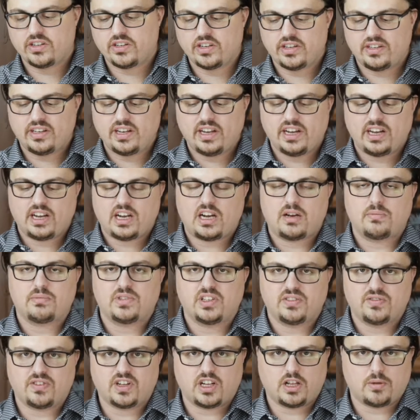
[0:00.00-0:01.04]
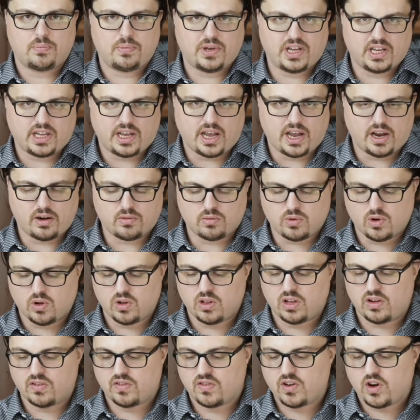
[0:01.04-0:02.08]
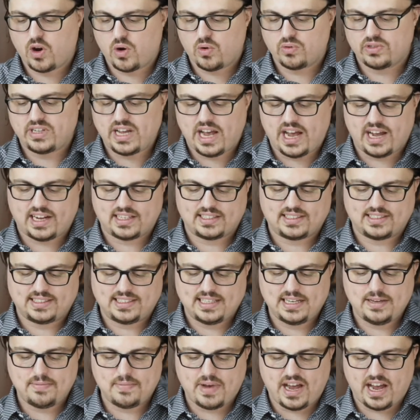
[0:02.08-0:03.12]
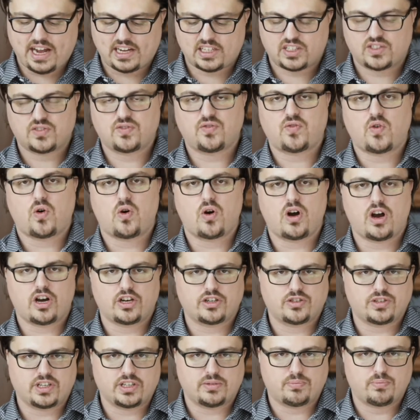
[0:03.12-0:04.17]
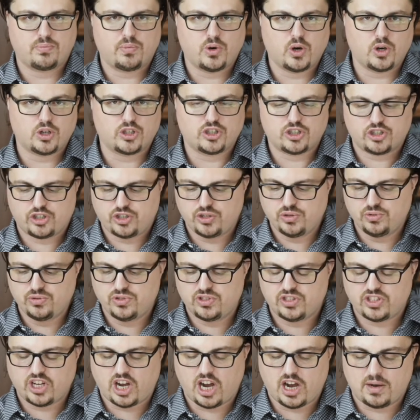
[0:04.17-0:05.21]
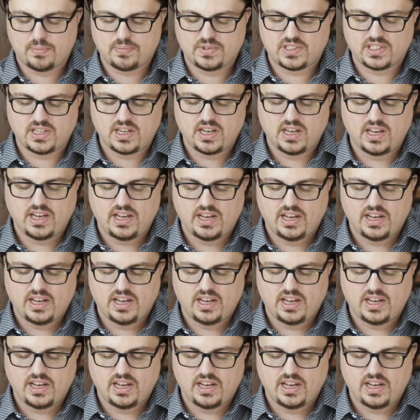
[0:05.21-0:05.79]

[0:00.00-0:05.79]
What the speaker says: Today I'm developing a roll of Kodak TMax 400 push 2 stops